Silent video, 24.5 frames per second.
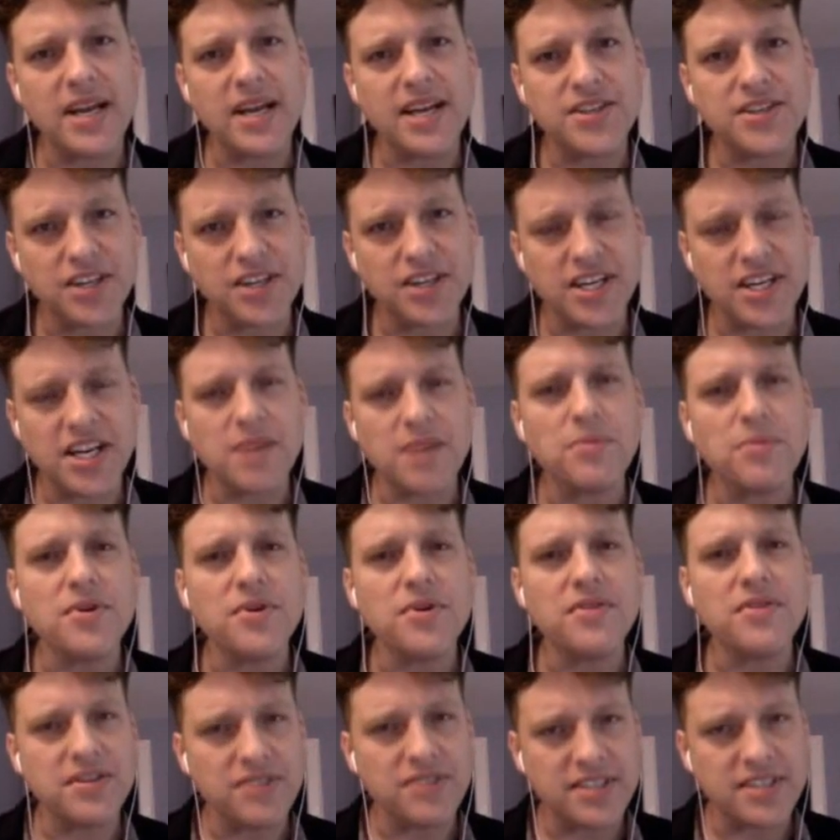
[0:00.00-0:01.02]
I took a number of
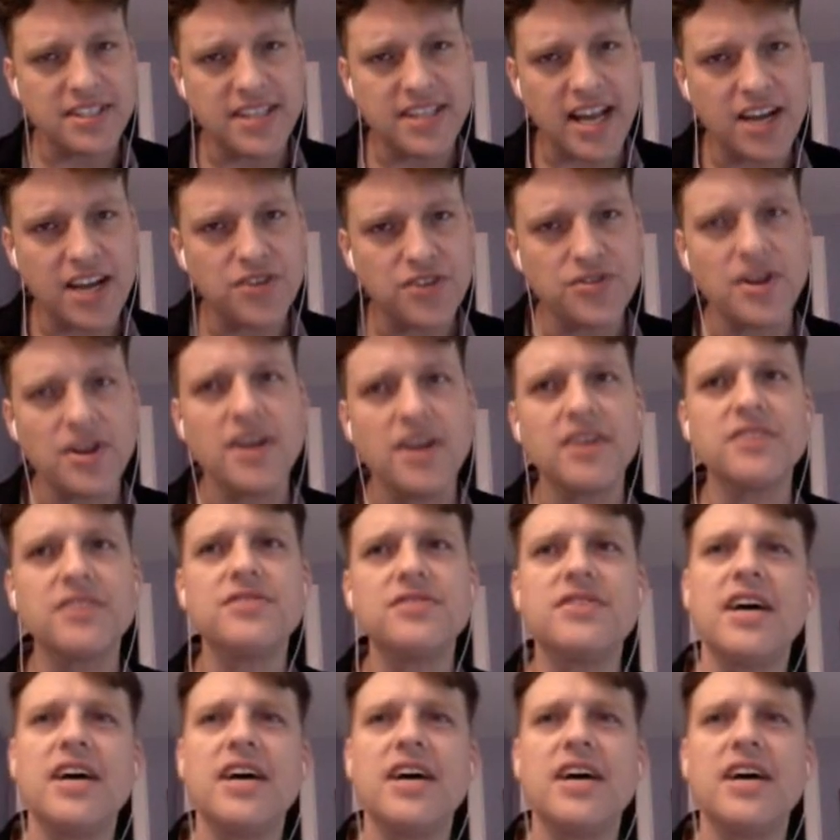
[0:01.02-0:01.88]
different psych drugs.